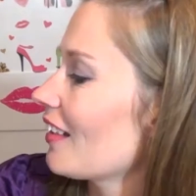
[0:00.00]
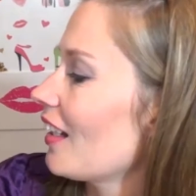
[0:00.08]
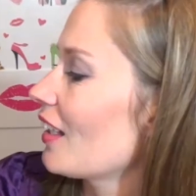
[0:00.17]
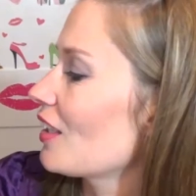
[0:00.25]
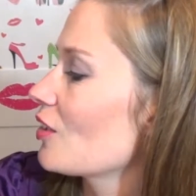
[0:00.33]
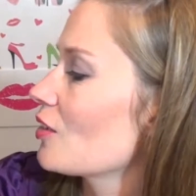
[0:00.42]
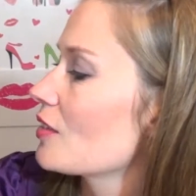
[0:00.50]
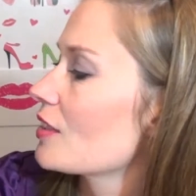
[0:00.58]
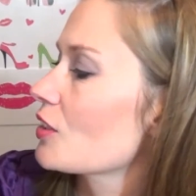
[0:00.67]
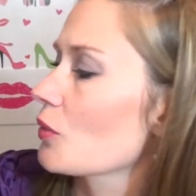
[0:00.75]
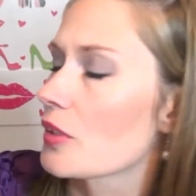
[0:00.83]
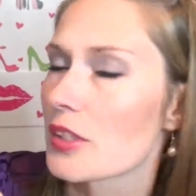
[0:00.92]
I used
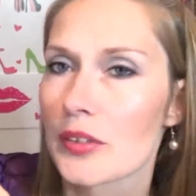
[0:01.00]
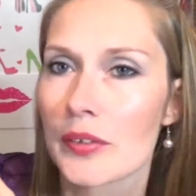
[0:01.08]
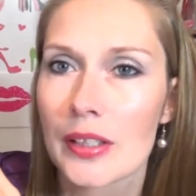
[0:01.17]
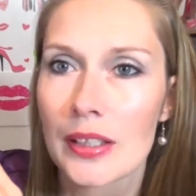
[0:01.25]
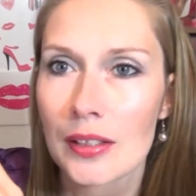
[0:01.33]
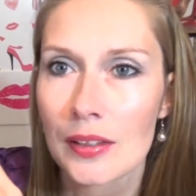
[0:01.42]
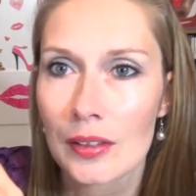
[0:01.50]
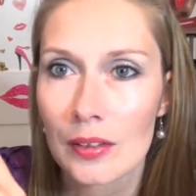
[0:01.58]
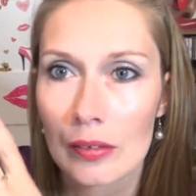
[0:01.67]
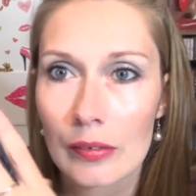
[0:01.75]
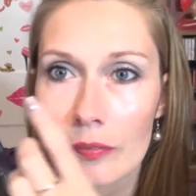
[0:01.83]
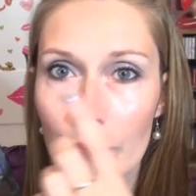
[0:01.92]
Sorcery
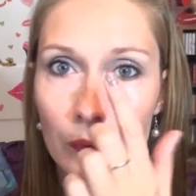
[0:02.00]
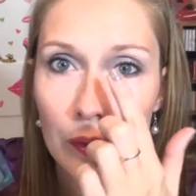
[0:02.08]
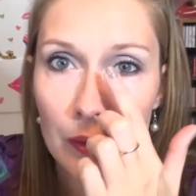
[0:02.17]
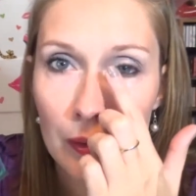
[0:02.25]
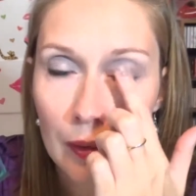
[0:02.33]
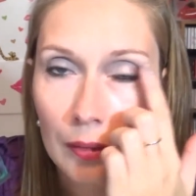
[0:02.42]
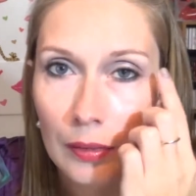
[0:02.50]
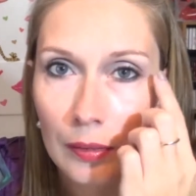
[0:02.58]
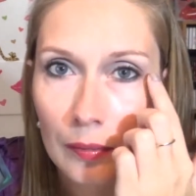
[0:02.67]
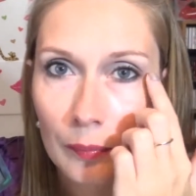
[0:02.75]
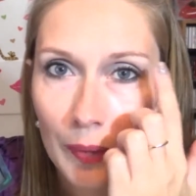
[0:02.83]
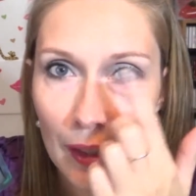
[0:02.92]
for
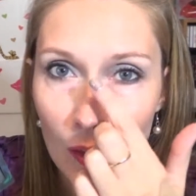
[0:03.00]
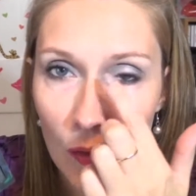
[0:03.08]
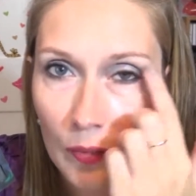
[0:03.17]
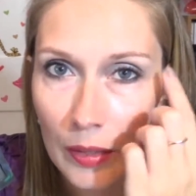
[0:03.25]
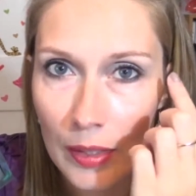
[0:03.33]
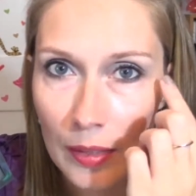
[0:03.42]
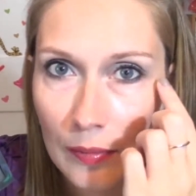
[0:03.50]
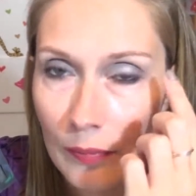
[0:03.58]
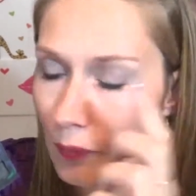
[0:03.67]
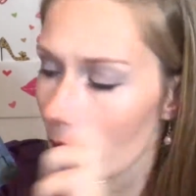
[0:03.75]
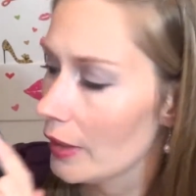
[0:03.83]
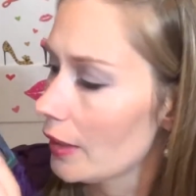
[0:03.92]
over the
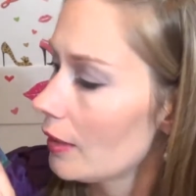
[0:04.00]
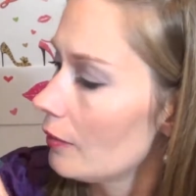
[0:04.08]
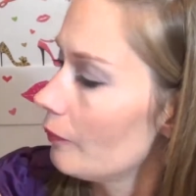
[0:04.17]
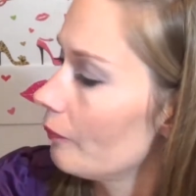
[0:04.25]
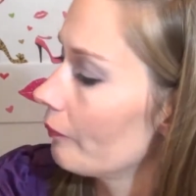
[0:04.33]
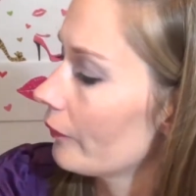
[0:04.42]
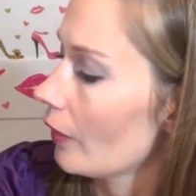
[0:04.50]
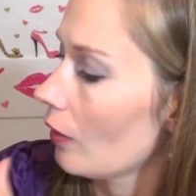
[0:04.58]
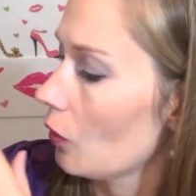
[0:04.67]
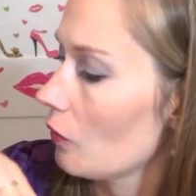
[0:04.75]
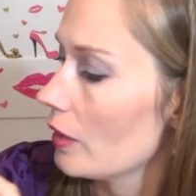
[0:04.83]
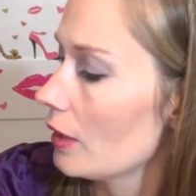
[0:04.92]
lid,
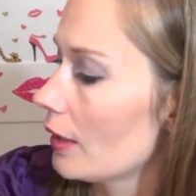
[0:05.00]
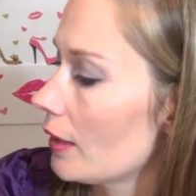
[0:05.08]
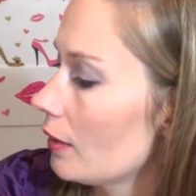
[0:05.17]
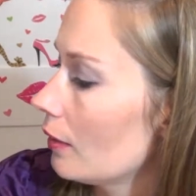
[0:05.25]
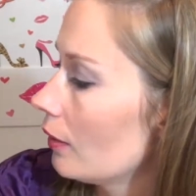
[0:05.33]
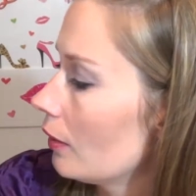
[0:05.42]
all over the lid.